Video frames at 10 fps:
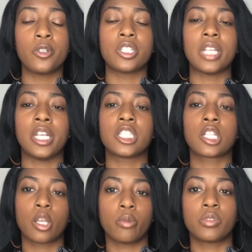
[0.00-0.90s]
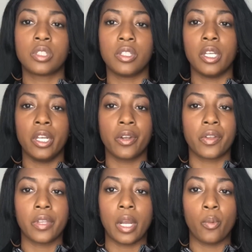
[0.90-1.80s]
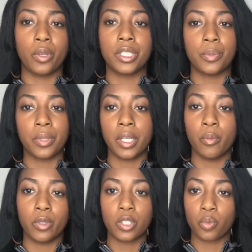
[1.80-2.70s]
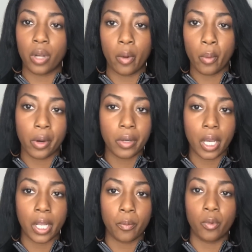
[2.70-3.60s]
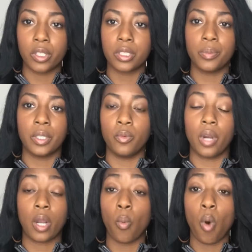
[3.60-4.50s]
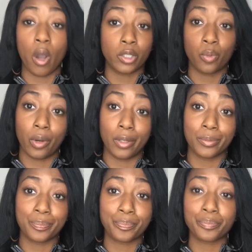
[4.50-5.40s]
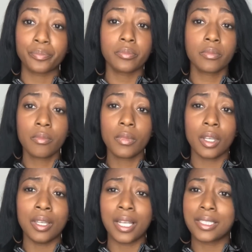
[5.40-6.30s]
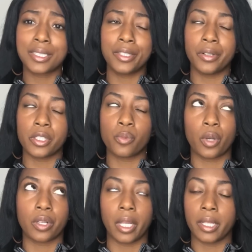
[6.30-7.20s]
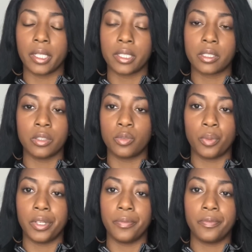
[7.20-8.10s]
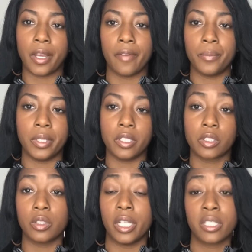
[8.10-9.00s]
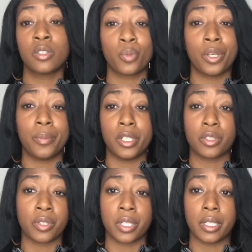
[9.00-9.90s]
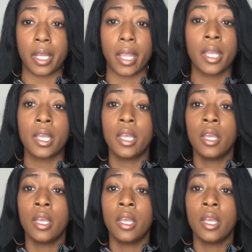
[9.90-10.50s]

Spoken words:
We're just not as close to the area that I wanted to be in, which is where I work. I wanted to be where I can walk to work. and I can still get to work like less than 25 minutes, less than 20 minutes on a good day.